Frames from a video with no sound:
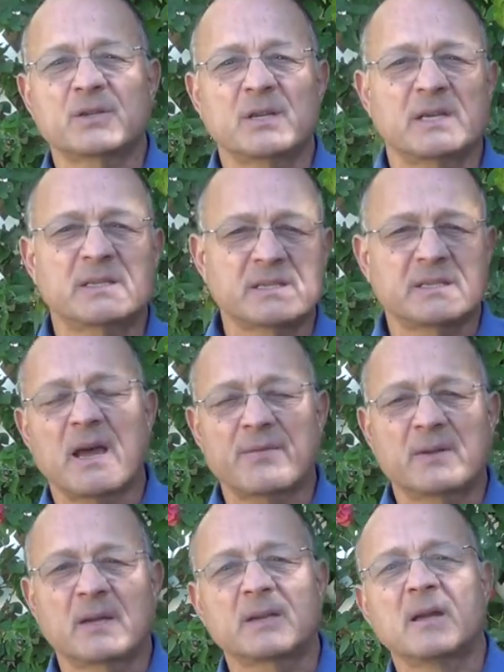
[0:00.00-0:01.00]
She had
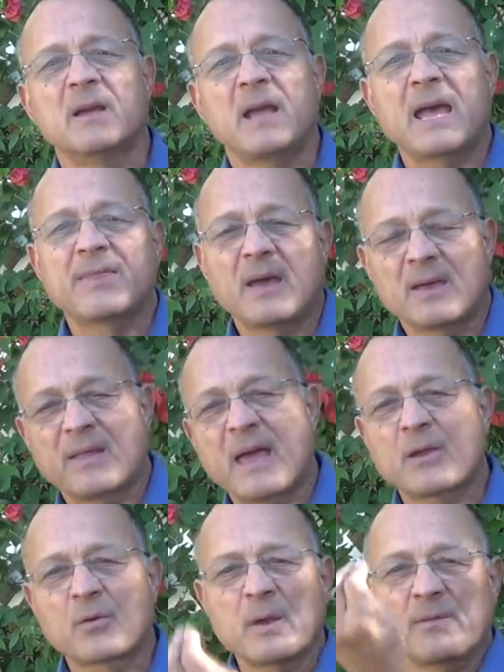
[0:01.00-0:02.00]
stuffed it, and then
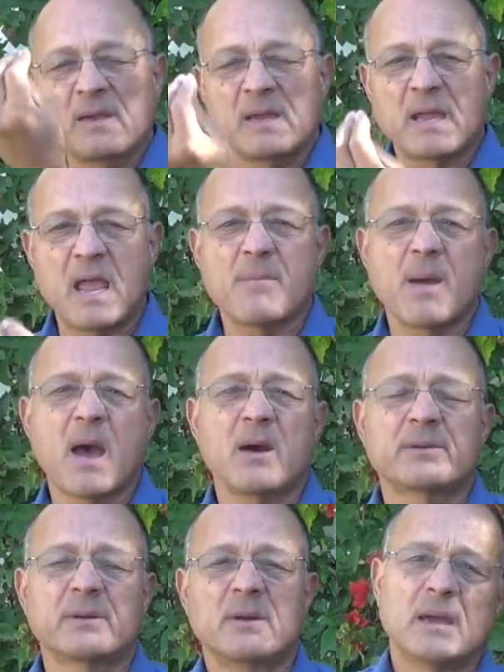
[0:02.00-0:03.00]
that grieving came
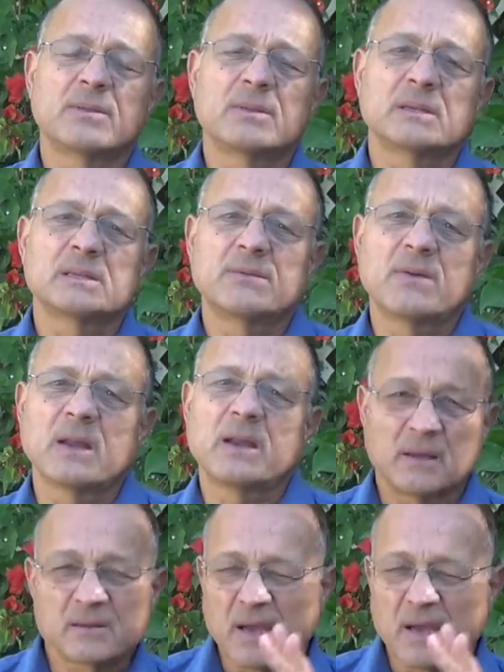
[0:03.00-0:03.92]
out at this event.